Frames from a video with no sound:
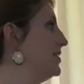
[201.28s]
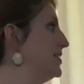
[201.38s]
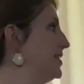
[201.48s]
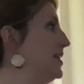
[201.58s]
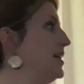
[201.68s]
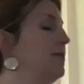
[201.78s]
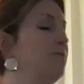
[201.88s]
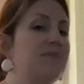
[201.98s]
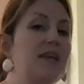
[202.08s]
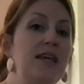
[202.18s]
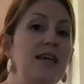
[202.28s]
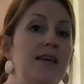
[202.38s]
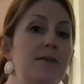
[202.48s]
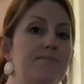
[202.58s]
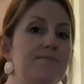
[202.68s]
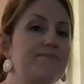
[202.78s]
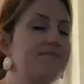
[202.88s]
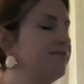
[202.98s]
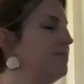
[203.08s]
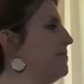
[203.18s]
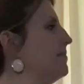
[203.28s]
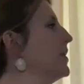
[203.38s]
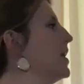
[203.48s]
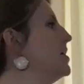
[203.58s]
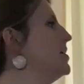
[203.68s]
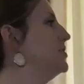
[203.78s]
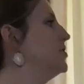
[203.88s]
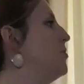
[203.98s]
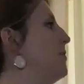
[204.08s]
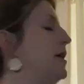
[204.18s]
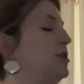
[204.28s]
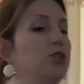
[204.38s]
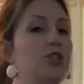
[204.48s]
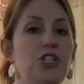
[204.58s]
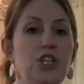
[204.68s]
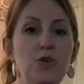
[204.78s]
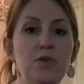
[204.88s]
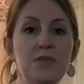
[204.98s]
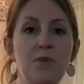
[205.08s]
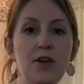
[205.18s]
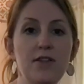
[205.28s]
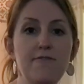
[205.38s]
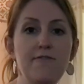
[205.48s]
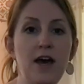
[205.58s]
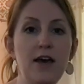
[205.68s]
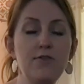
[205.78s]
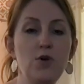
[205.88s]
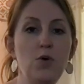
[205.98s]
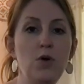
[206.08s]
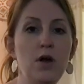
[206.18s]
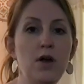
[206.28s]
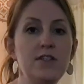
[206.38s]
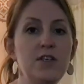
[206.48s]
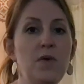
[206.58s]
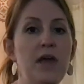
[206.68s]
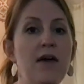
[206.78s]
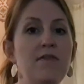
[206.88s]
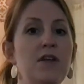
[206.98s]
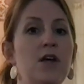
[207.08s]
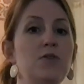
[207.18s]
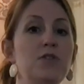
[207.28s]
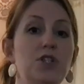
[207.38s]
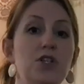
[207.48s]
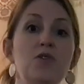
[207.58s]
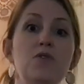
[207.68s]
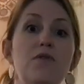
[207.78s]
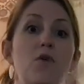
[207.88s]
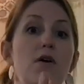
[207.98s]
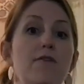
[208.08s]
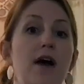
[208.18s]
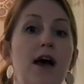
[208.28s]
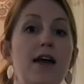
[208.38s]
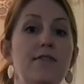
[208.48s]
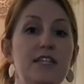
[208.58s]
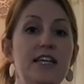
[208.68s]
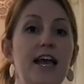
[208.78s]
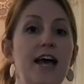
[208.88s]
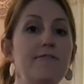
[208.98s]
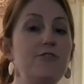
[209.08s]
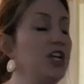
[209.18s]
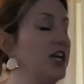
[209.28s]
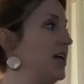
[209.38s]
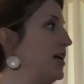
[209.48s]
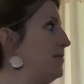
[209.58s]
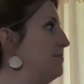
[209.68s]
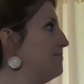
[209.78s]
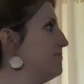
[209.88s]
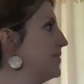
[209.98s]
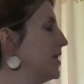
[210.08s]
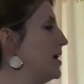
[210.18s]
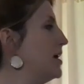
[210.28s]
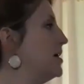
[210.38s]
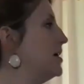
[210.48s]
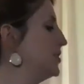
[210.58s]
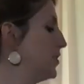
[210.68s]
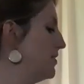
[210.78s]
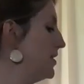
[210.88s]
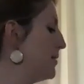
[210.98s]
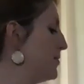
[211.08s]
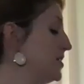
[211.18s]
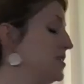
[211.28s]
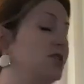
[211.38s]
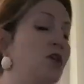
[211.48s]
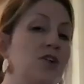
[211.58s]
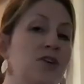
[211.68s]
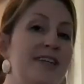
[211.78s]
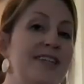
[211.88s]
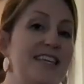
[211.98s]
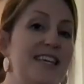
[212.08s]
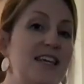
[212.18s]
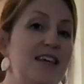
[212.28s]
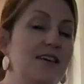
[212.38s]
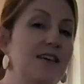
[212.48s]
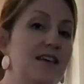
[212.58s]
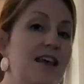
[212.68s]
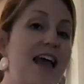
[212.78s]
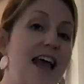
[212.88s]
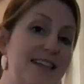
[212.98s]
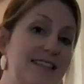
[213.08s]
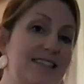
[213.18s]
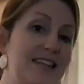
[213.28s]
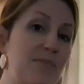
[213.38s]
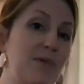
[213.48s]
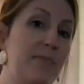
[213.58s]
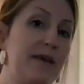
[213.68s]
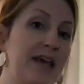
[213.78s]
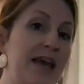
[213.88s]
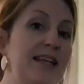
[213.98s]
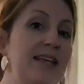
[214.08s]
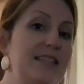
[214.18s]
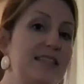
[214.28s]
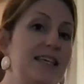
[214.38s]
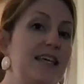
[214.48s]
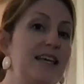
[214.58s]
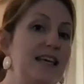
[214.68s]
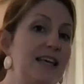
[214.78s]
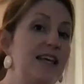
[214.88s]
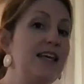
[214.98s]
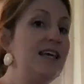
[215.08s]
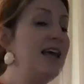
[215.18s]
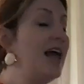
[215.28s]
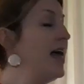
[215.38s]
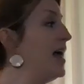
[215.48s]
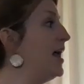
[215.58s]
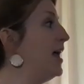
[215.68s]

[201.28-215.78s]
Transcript: D, E. So measure 2 is marked the 5 chord. So we have the notes 2, 4, 5, D, F, G. So I think I'm going to start on a D and step up again. D, E, F.